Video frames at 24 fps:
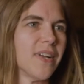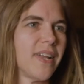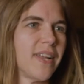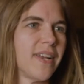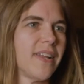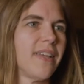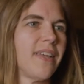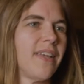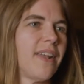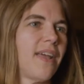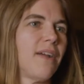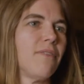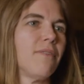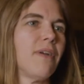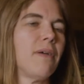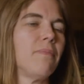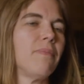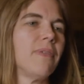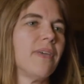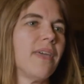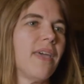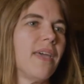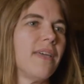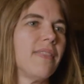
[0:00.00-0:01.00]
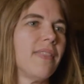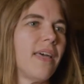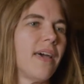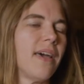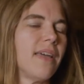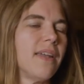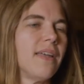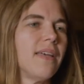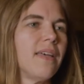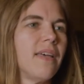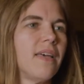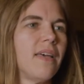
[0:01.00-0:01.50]
And can I replicate
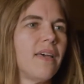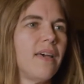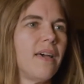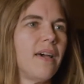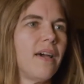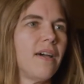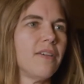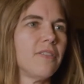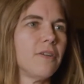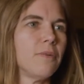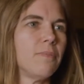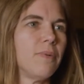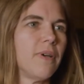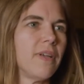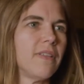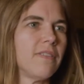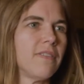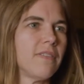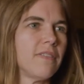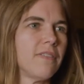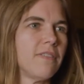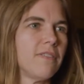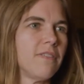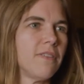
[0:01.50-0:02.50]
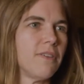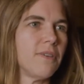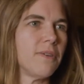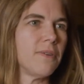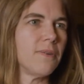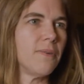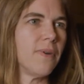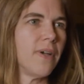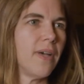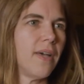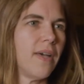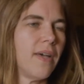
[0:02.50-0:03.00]
that other places too?